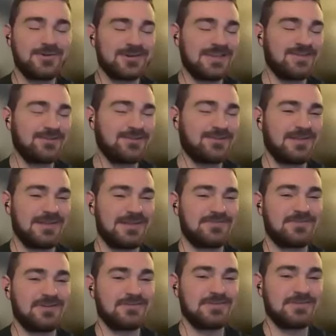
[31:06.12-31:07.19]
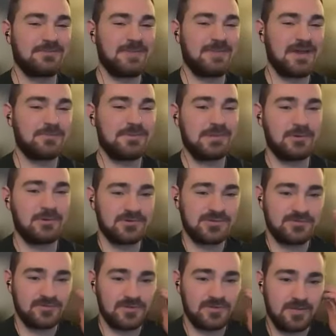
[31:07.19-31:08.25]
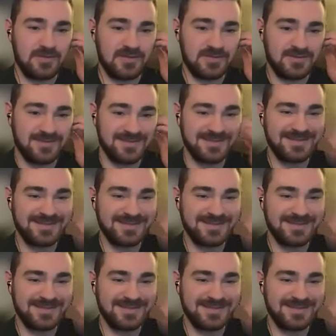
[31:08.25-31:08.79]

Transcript: I thought you were going to give a real answer. I was thinking mine would be no. Lawrence of Arabia.